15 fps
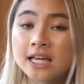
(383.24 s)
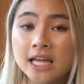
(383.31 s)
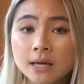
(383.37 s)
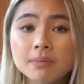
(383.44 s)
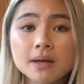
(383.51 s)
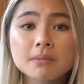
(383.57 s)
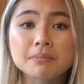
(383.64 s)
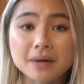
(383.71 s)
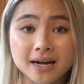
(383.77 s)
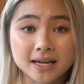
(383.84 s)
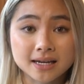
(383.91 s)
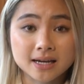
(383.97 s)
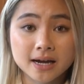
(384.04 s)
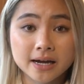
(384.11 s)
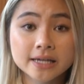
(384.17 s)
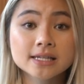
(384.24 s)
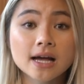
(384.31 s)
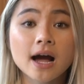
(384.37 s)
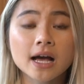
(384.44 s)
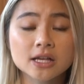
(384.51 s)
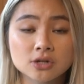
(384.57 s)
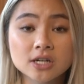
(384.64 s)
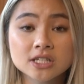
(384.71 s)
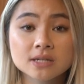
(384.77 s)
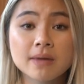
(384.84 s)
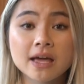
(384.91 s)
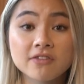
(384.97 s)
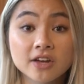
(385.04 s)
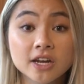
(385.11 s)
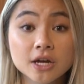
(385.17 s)
Keep in mind, guys, I started to
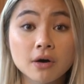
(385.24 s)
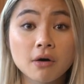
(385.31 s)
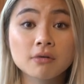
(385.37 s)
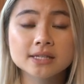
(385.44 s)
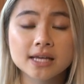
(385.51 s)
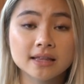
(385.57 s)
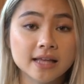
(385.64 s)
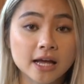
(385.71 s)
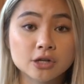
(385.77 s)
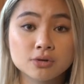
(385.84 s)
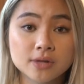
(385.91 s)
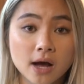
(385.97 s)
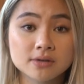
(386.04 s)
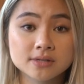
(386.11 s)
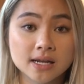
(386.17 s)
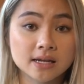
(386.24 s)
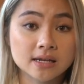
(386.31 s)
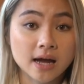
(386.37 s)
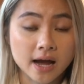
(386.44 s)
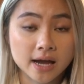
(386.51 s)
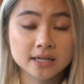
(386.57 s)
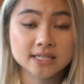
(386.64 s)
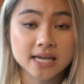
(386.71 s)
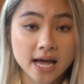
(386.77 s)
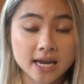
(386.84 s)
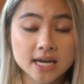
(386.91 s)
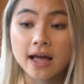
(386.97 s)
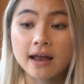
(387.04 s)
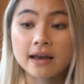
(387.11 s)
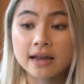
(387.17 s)
make videos in like
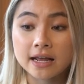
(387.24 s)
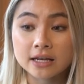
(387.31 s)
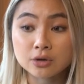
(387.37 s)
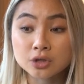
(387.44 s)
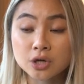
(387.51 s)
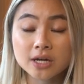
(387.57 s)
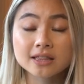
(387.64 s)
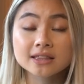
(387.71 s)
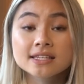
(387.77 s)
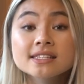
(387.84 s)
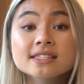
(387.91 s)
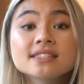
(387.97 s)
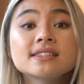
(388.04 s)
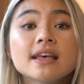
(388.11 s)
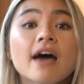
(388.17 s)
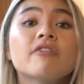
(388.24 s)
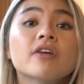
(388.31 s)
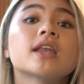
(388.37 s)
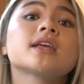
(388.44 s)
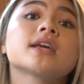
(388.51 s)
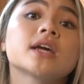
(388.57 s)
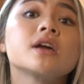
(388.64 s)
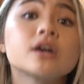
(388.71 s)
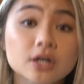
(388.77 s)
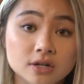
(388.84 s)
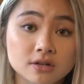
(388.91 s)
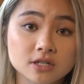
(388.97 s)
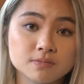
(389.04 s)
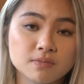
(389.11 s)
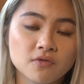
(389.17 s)
2009-10, and it took 7
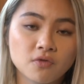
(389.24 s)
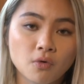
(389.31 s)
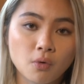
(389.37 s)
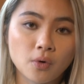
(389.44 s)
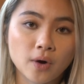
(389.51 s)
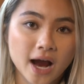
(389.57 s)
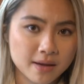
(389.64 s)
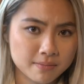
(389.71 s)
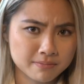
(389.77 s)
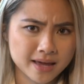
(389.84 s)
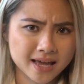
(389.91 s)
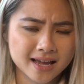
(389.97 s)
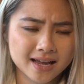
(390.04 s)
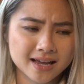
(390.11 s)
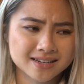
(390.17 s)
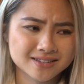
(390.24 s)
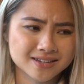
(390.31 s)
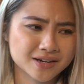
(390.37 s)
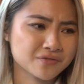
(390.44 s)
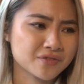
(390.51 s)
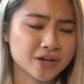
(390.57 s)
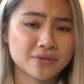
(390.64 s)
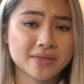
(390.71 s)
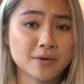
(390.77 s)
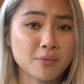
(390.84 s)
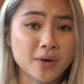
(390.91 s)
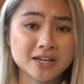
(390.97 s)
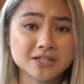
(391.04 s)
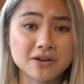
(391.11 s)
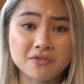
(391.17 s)
years before I made a video that went